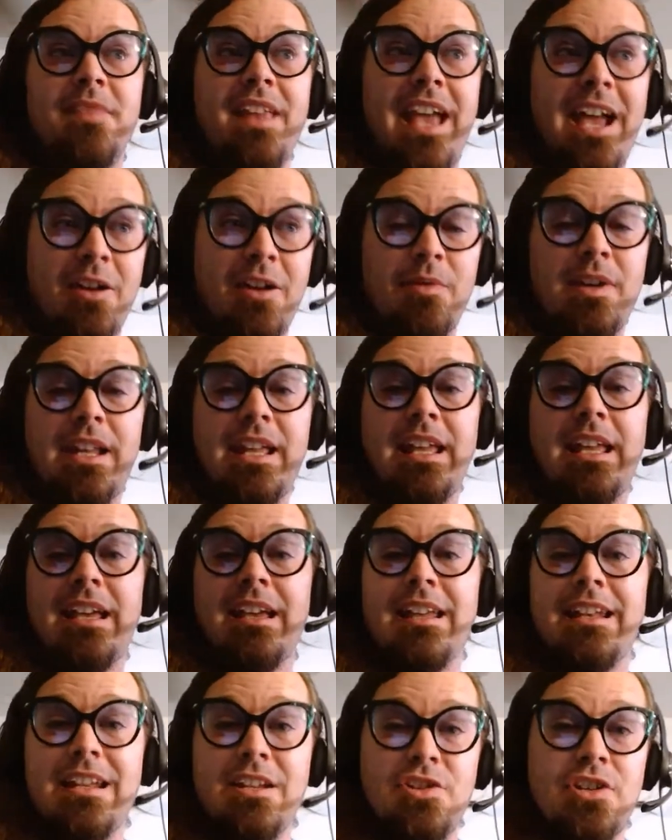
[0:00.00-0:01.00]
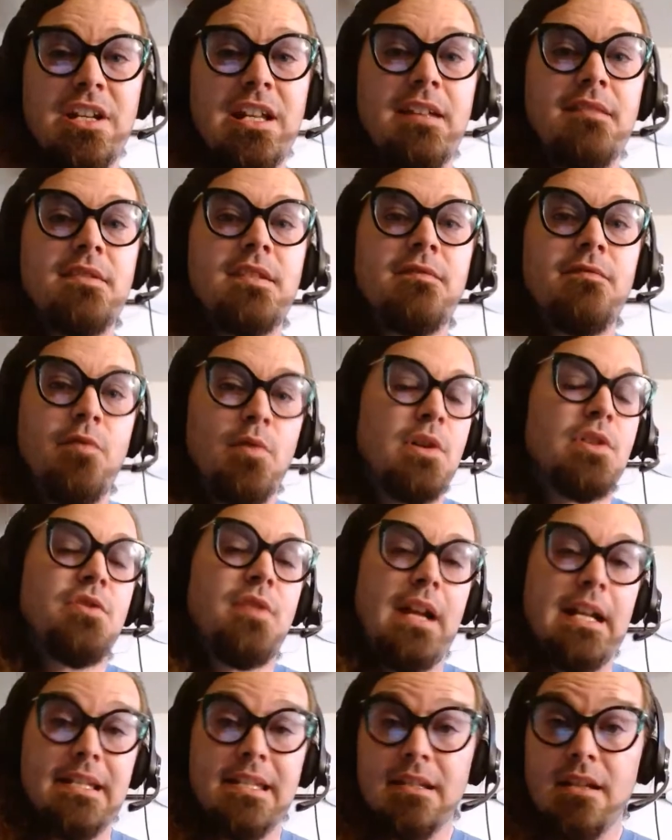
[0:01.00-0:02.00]
equity initiatives for
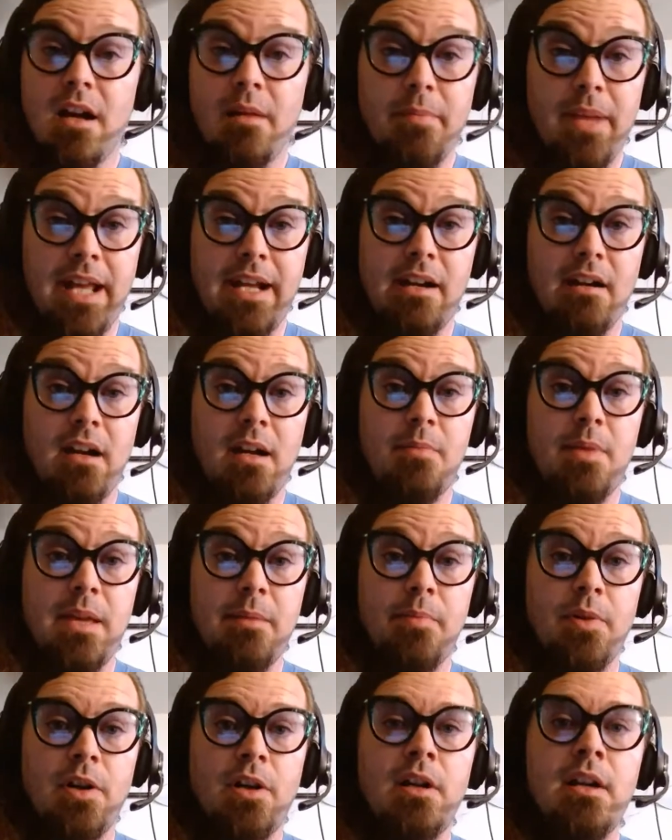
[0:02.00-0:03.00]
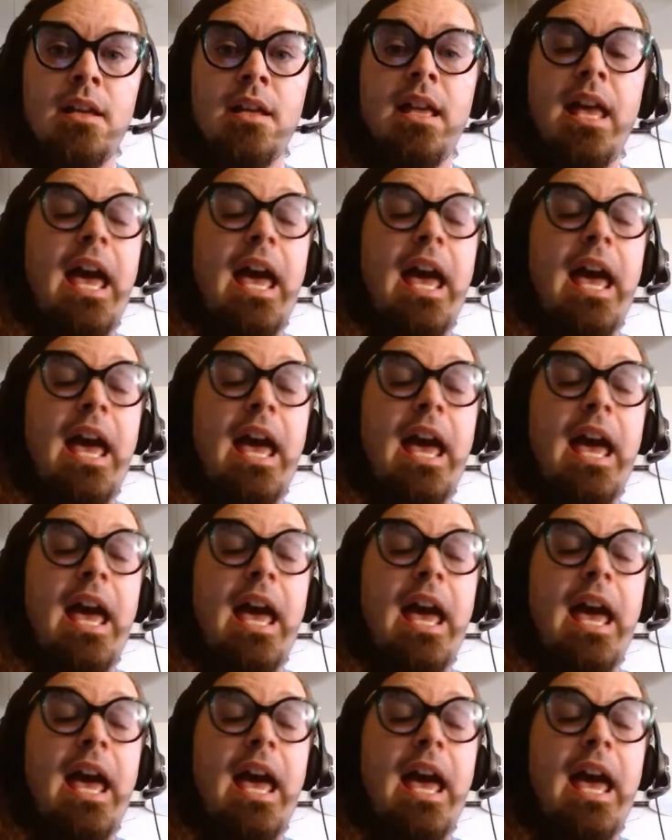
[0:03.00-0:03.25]
trans and non-binary people.